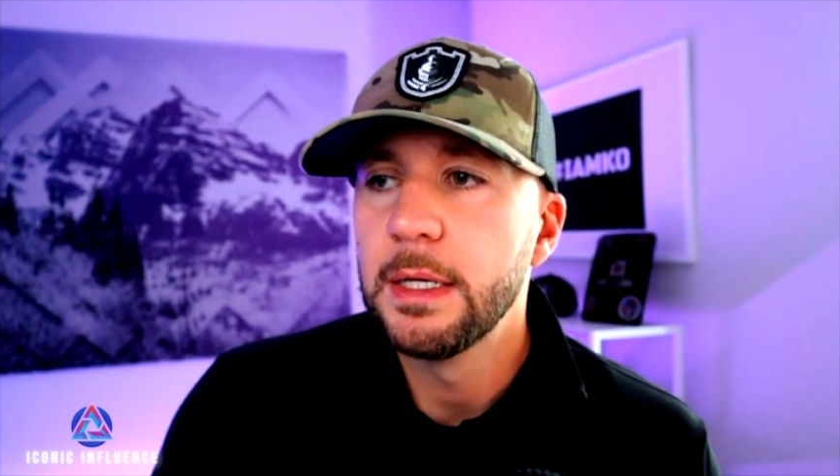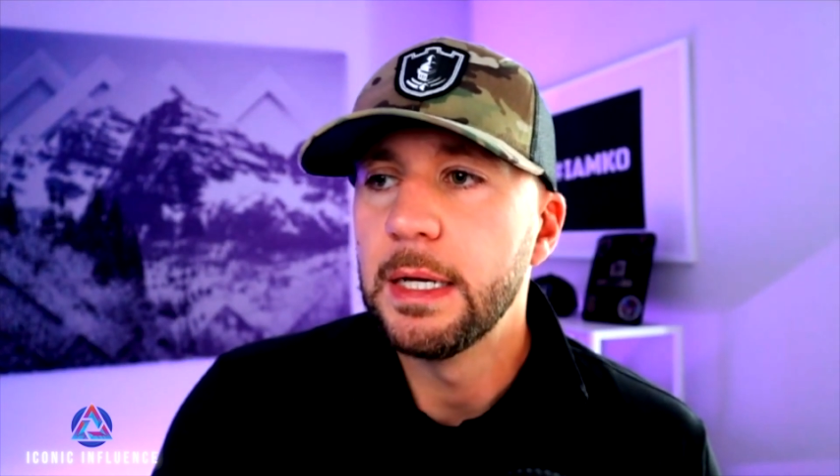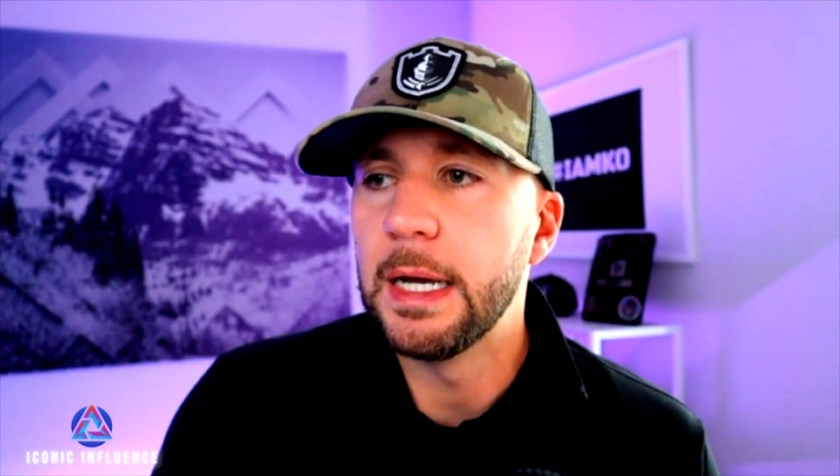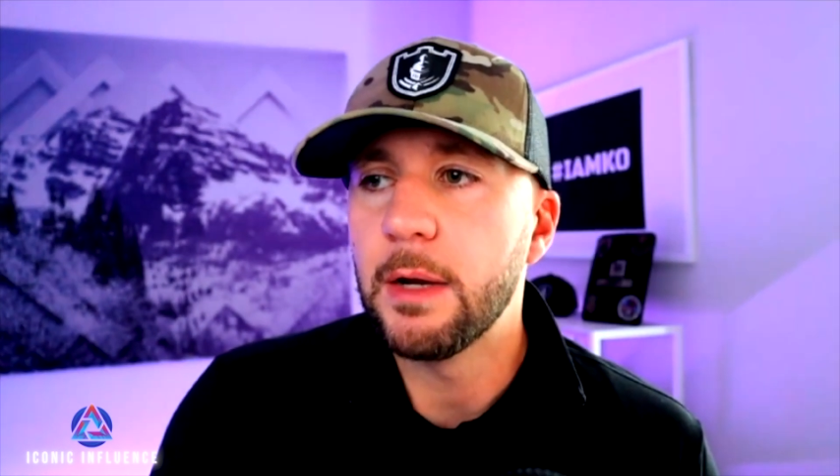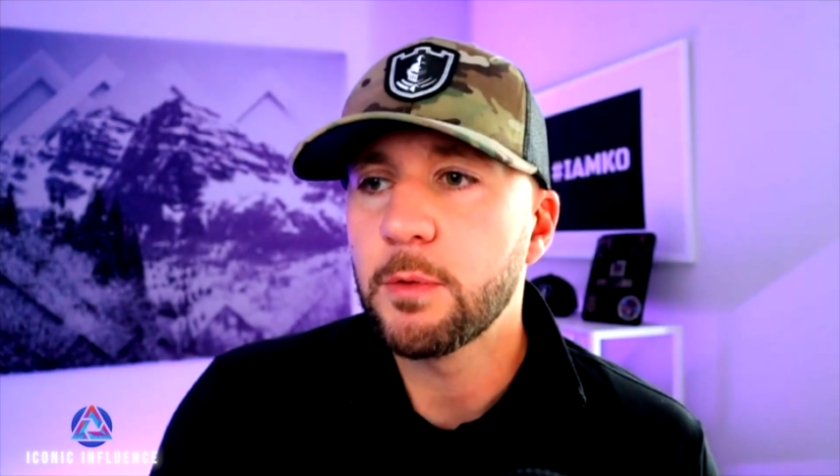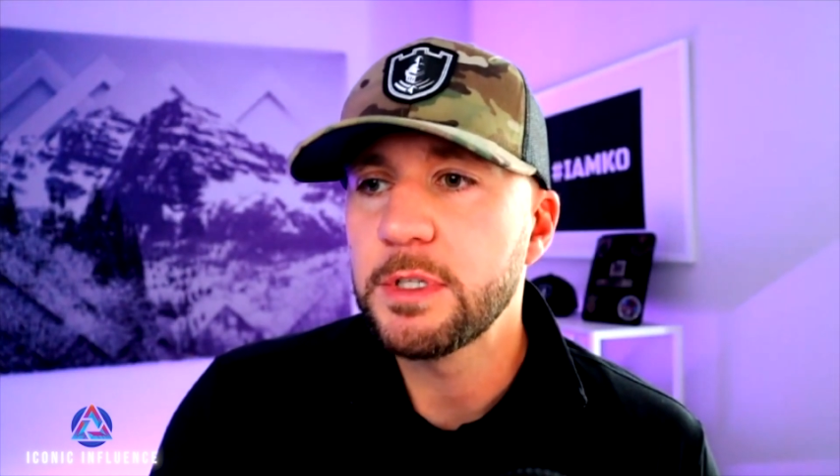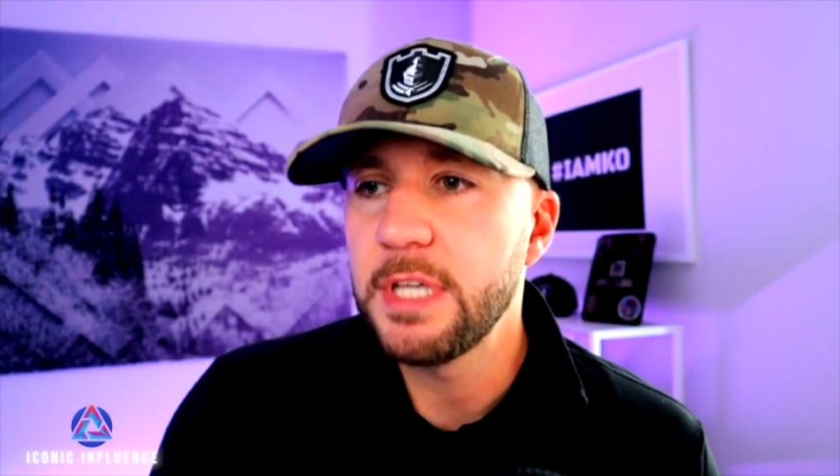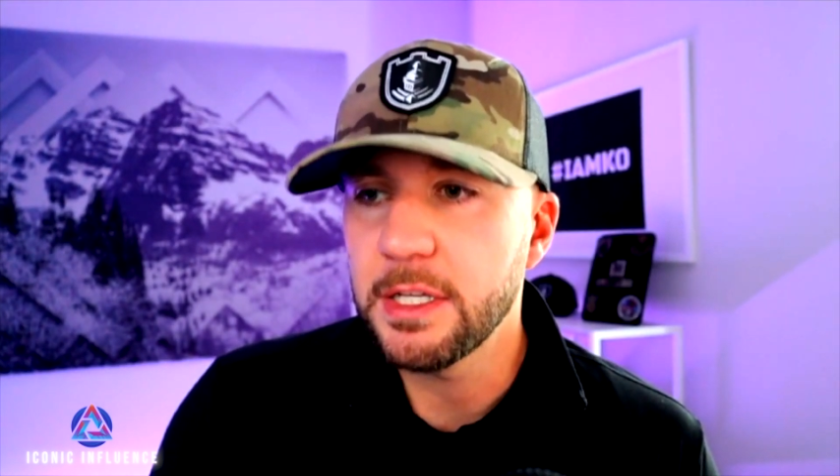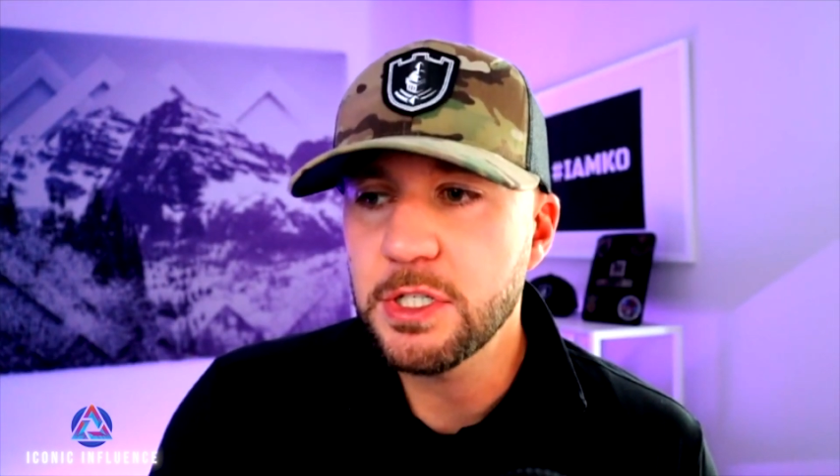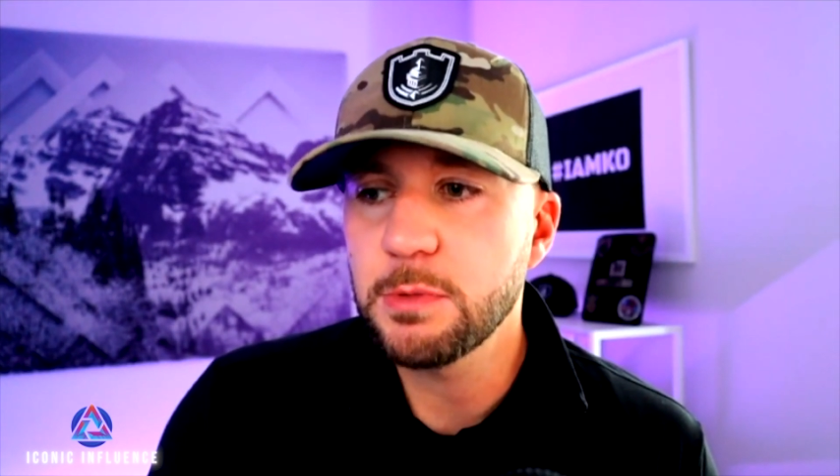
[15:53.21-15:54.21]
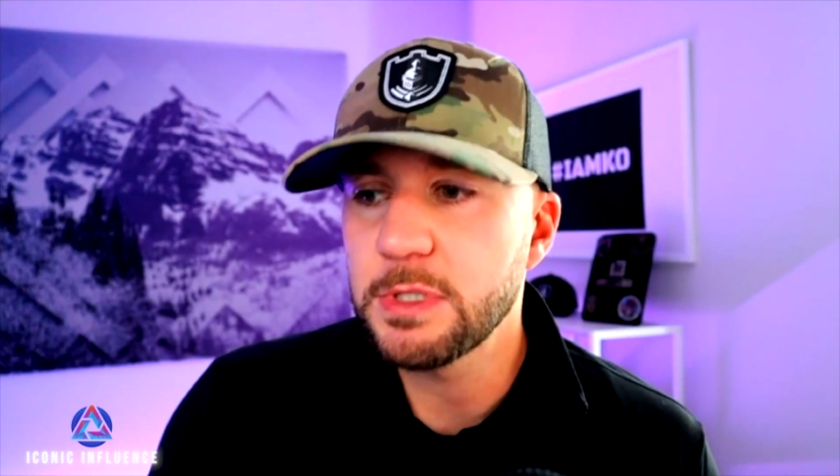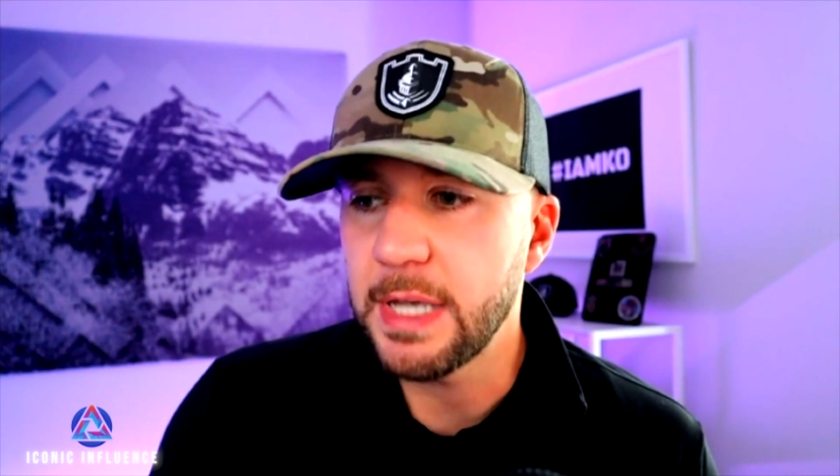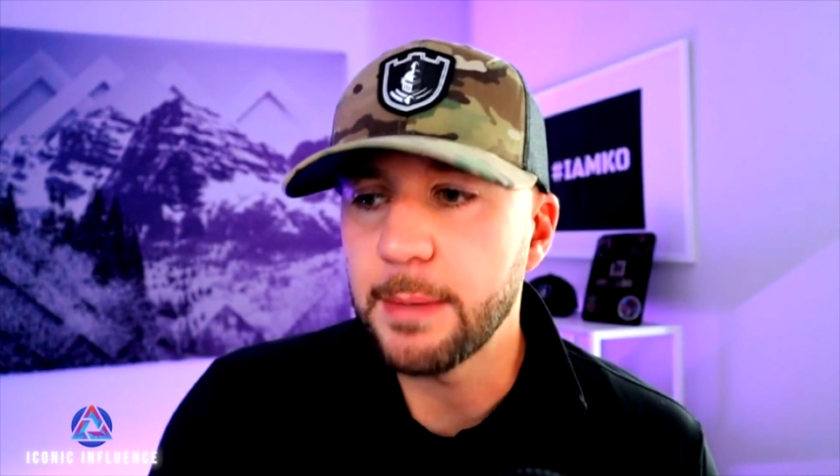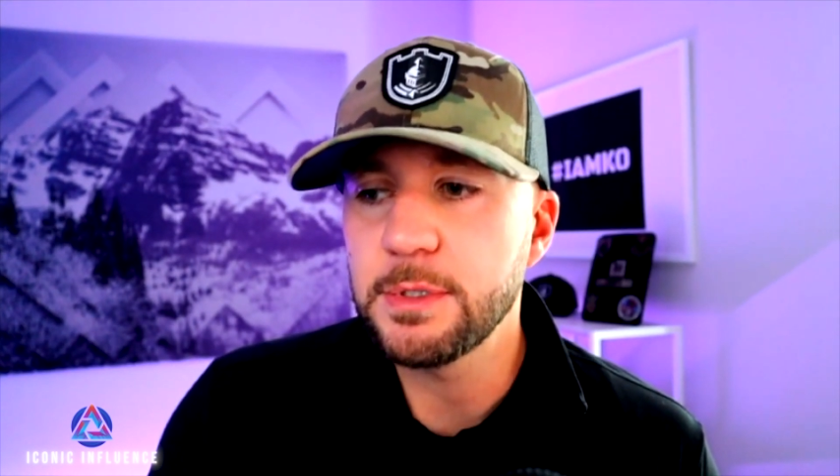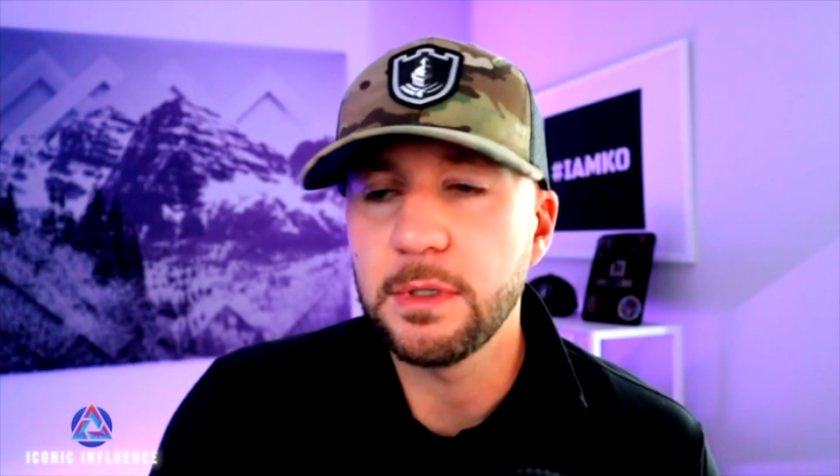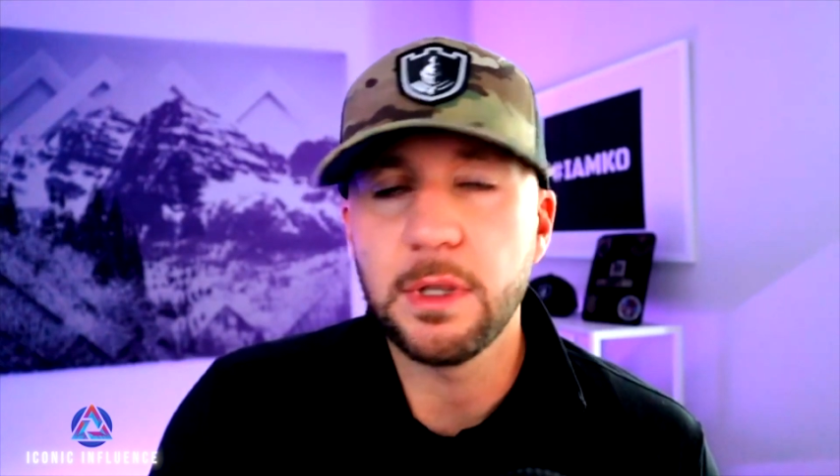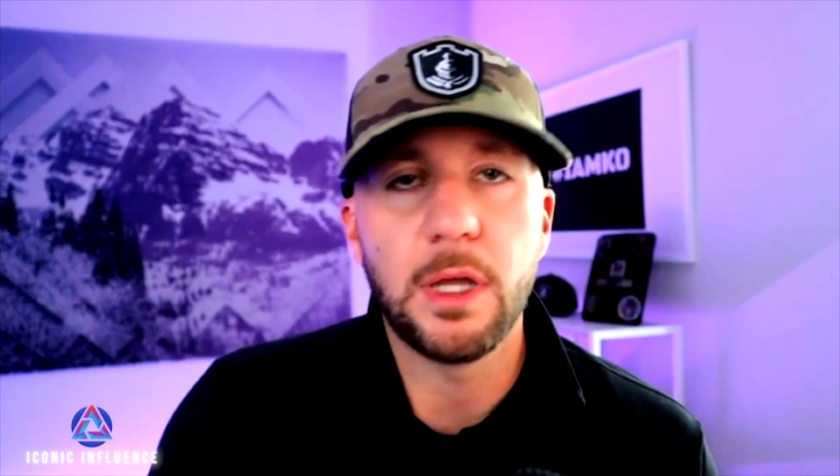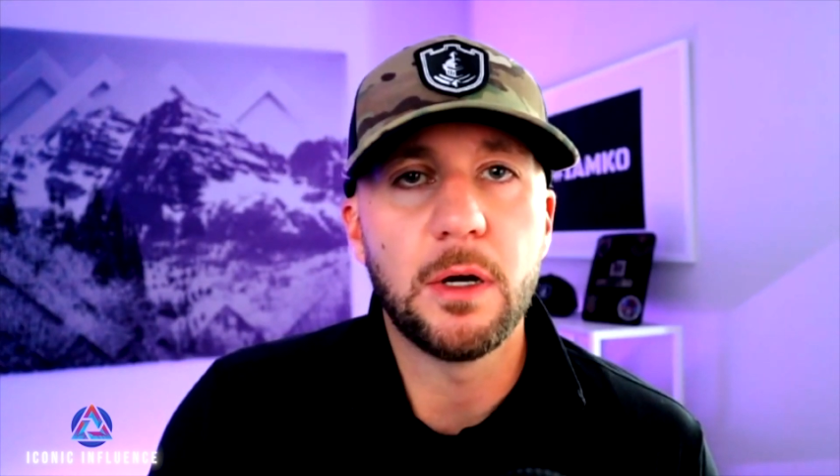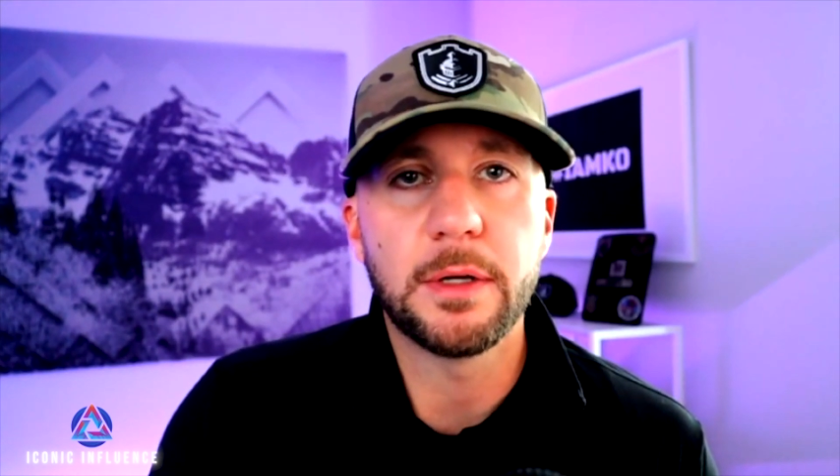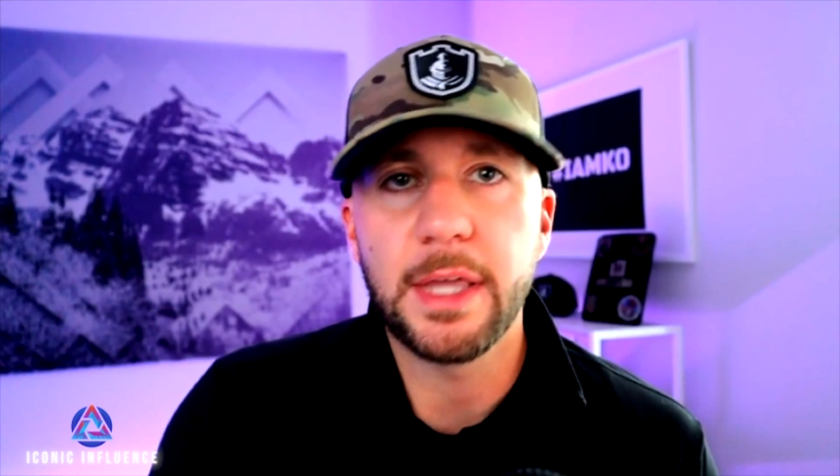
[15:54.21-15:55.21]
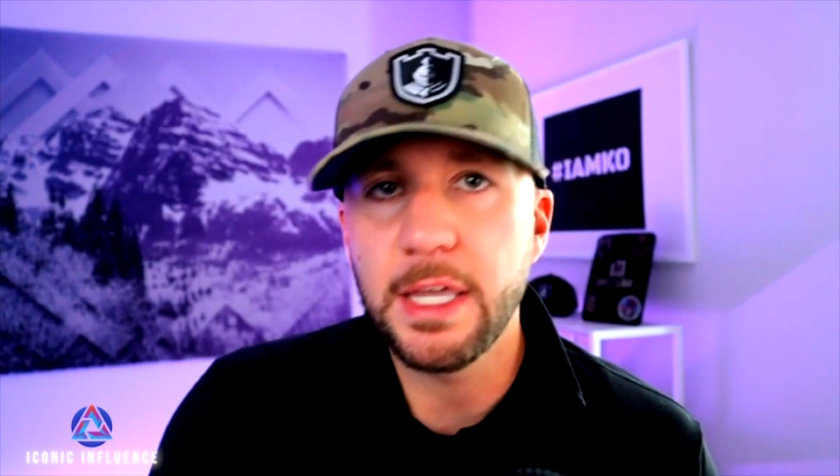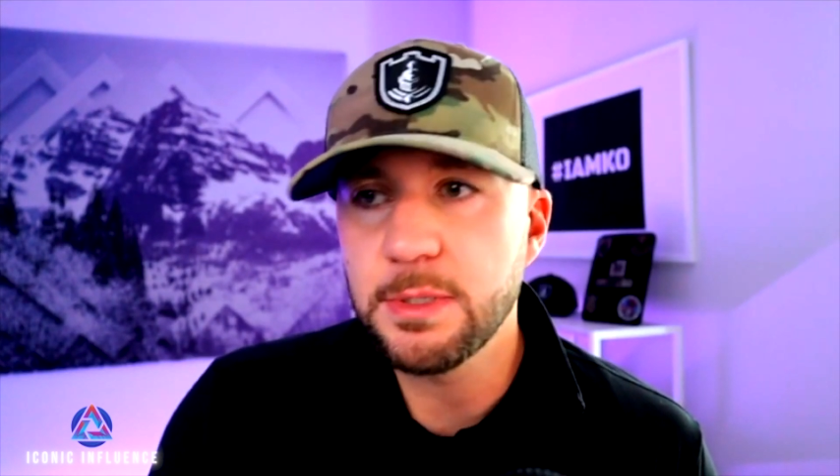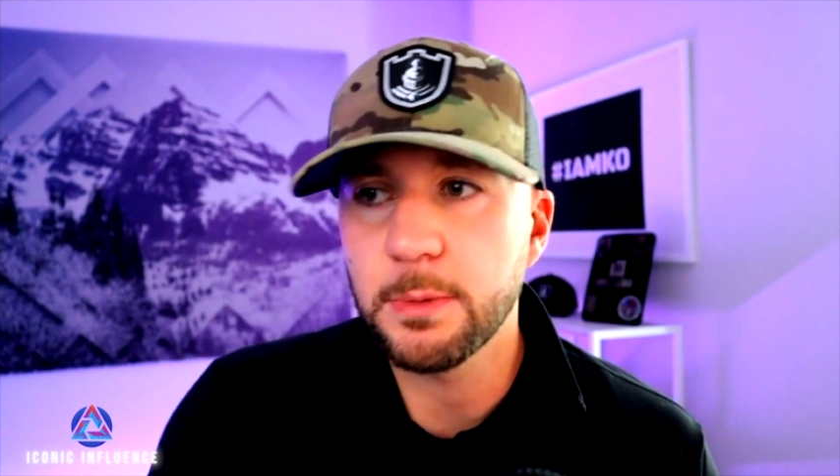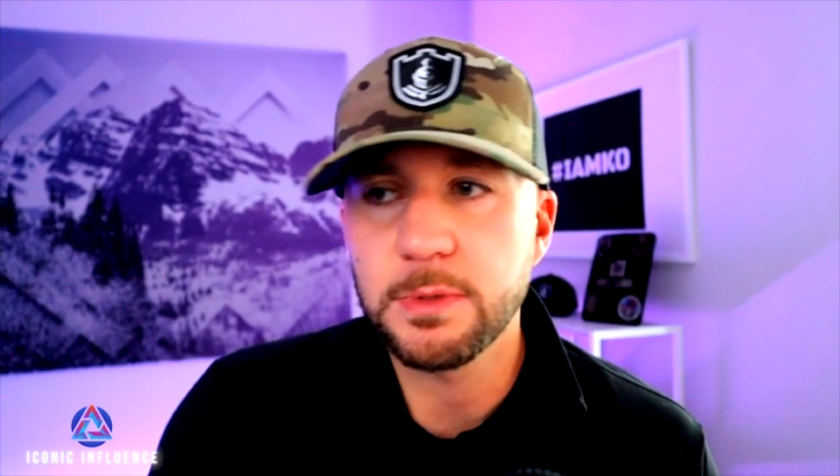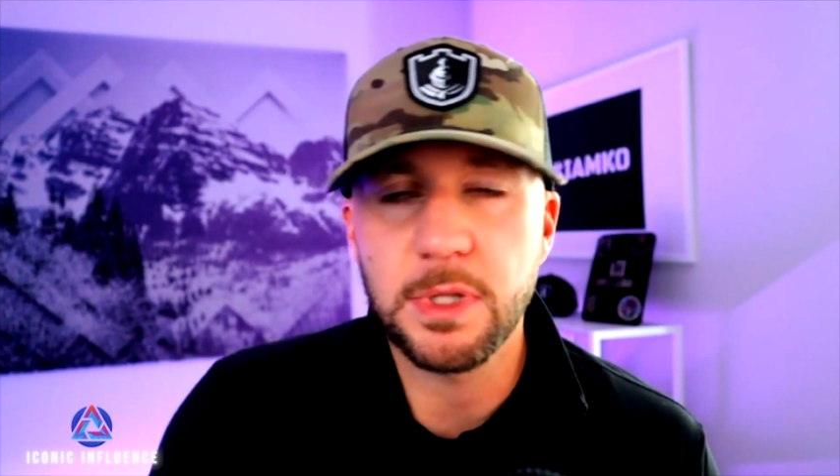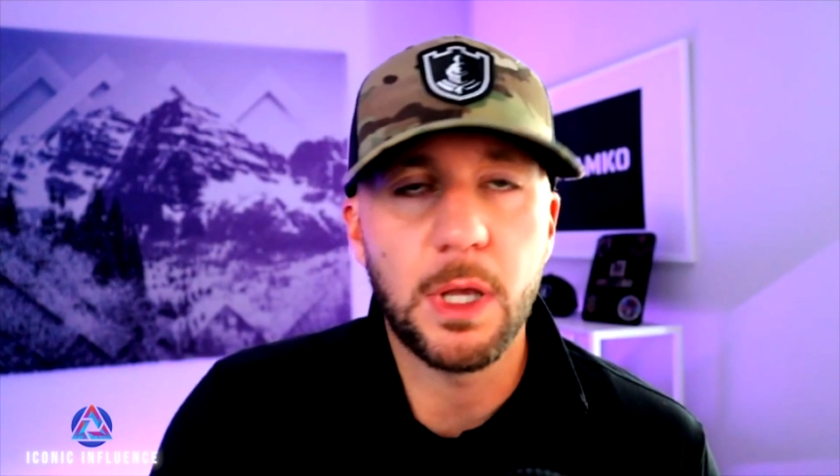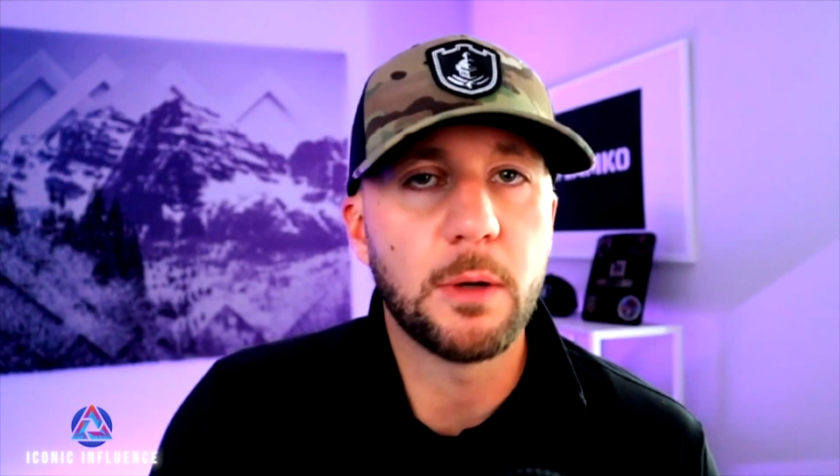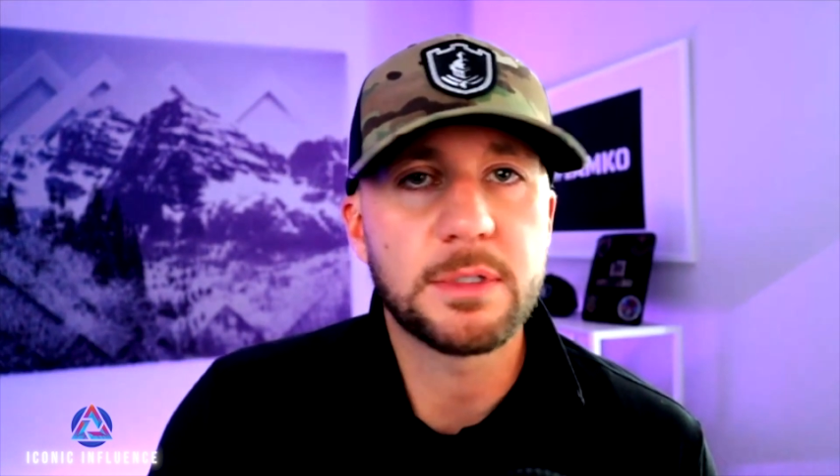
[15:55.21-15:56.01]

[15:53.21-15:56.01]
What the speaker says: Retention was absolutely low. Engagement was low.